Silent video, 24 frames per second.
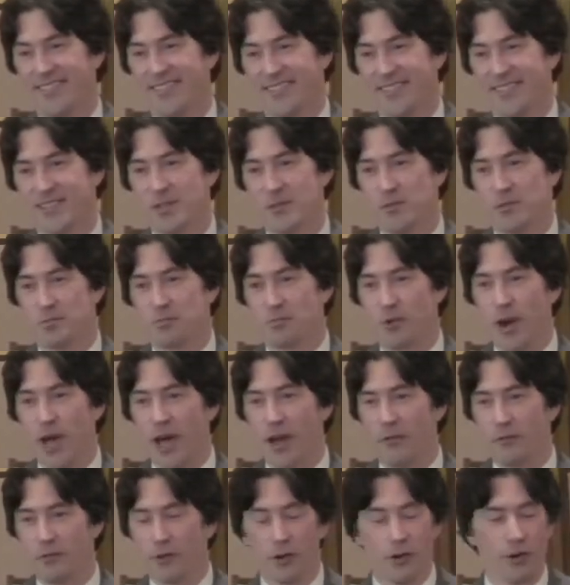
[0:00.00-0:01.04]
She was proud
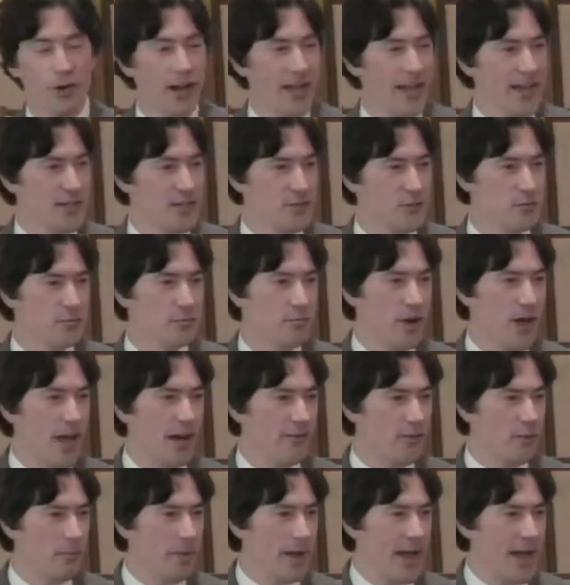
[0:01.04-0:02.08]
of her grade. She was proud
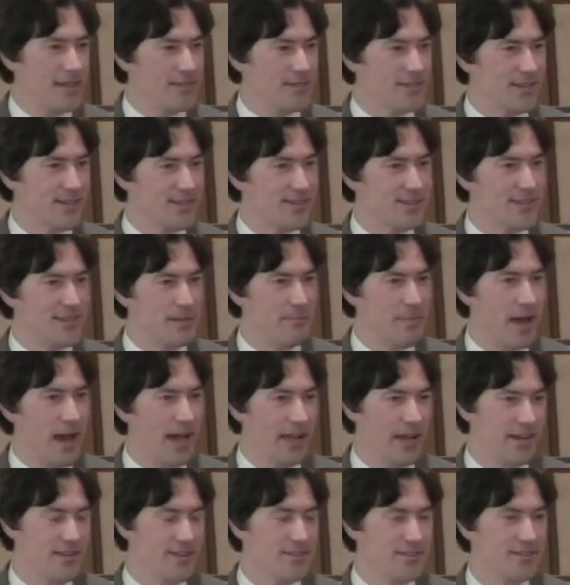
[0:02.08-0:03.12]
of her passing C
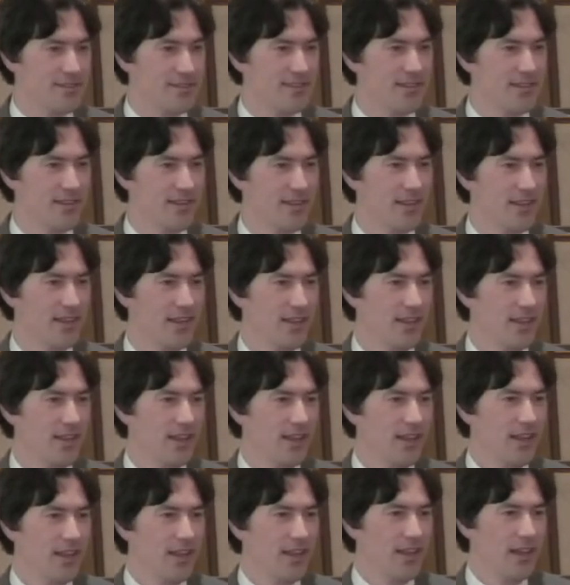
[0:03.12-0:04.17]
minus.
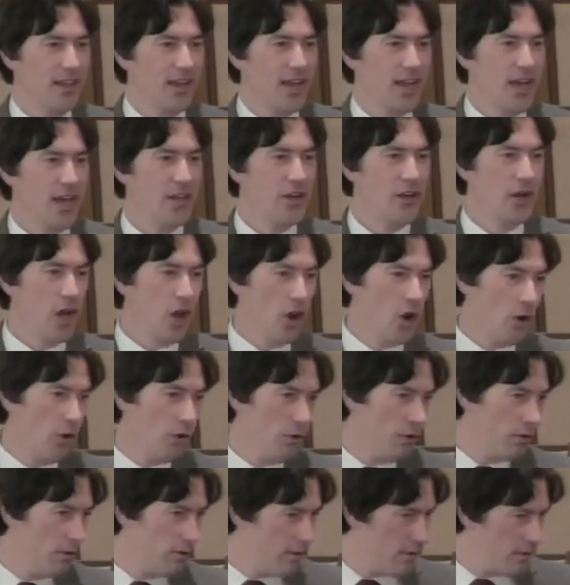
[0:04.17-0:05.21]
And you
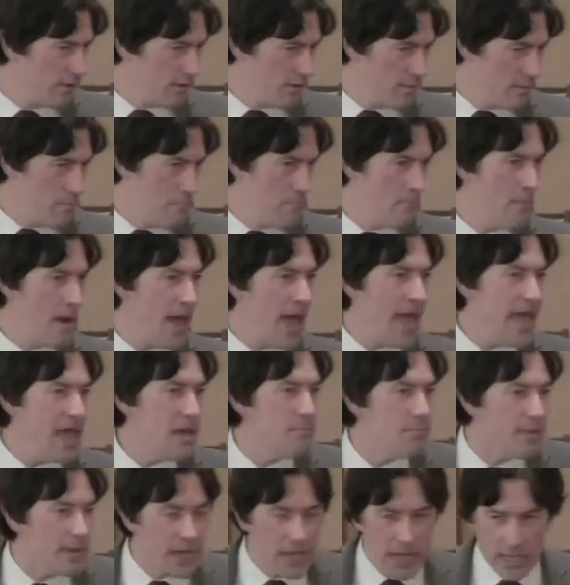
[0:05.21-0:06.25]
know,
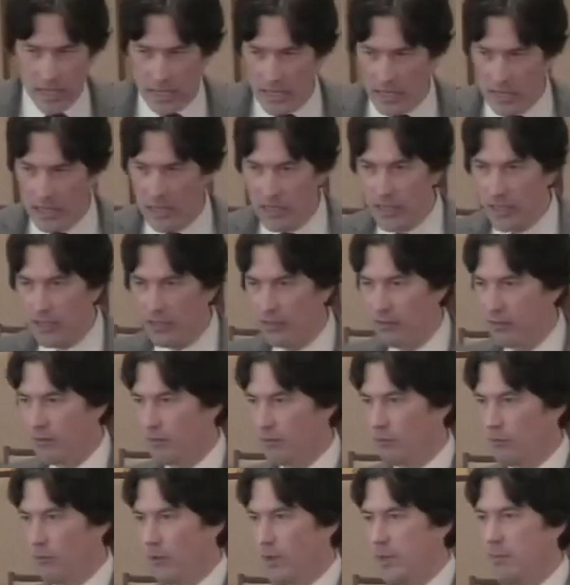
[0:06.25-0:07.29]
maybe
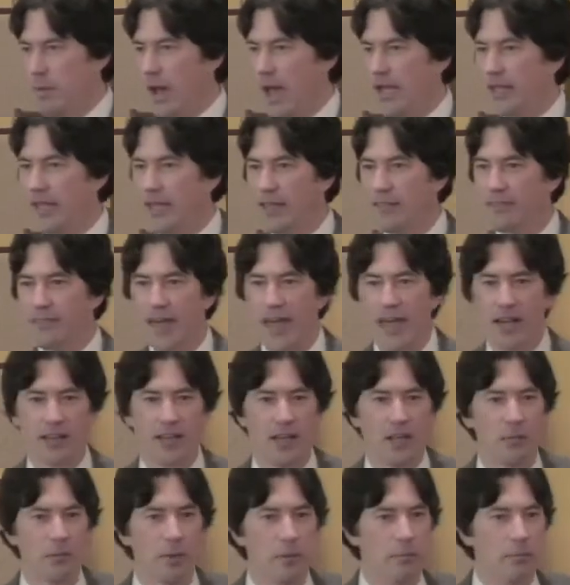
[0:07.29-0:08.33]
we might get that a
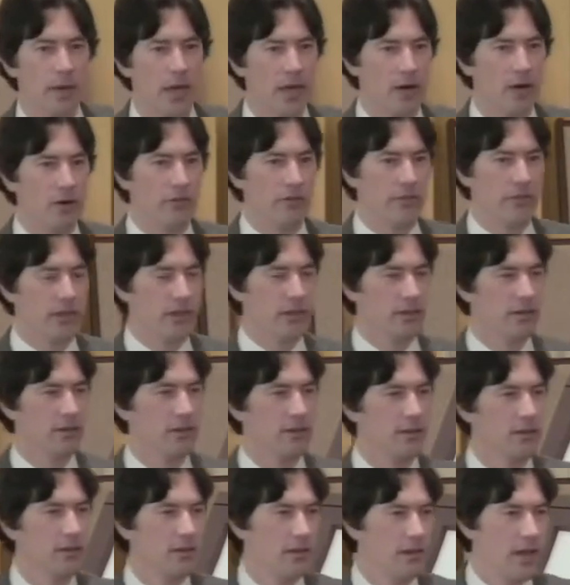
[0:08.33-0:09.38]
little bit better than,
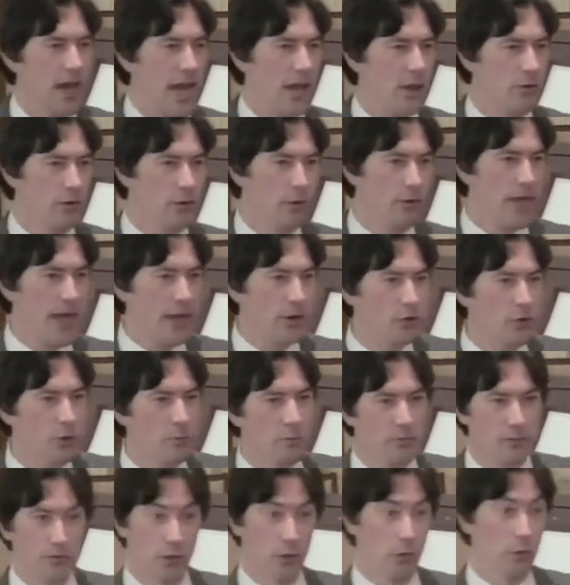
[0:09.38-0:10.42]
I don't know, that
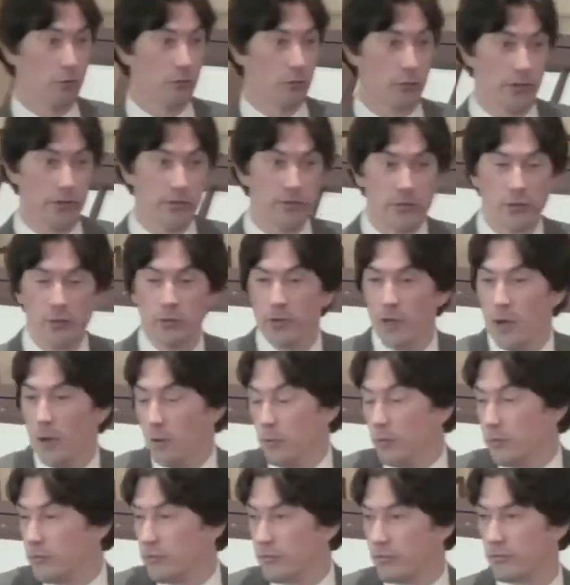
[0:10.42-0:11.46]
group of Lutherans. Who
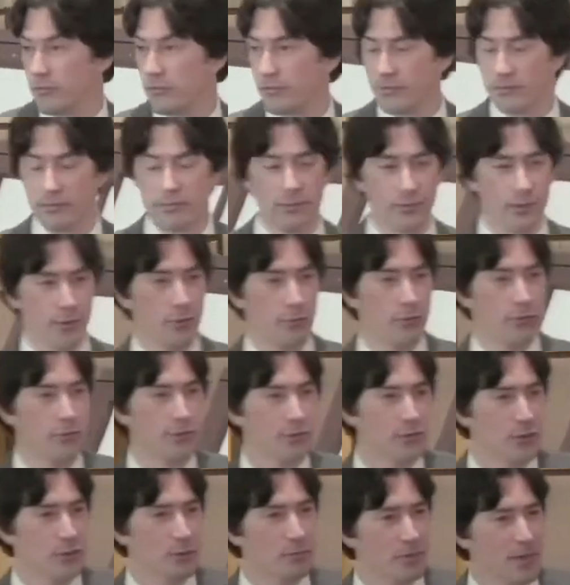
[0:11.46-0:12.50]
knows? Lutherans
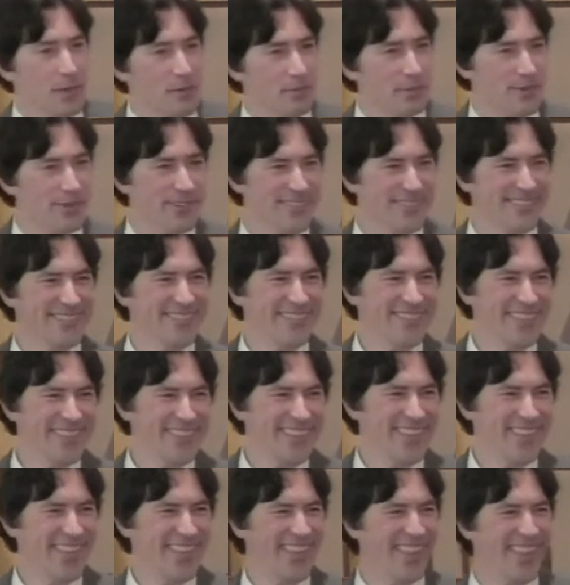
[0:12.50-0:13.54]
are good people.
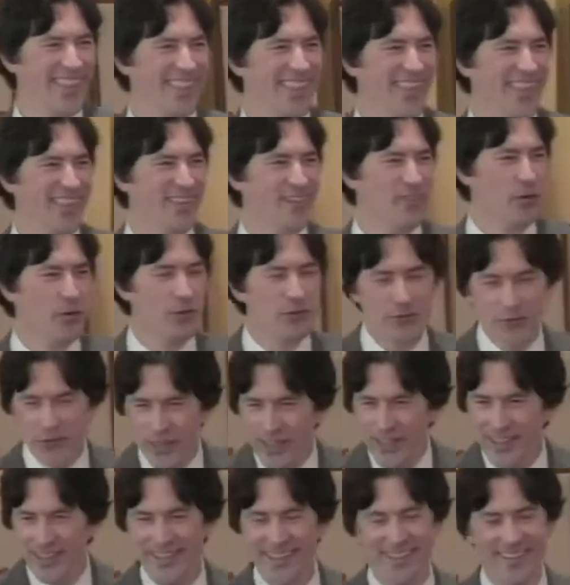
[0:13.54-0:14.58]
We'll
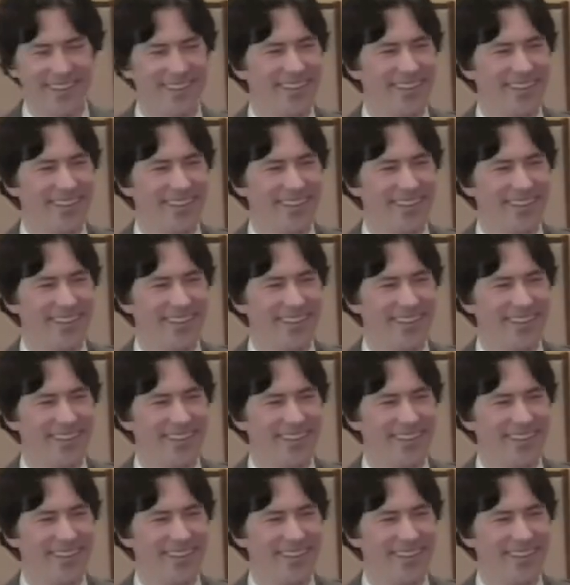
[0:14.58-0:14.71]
see.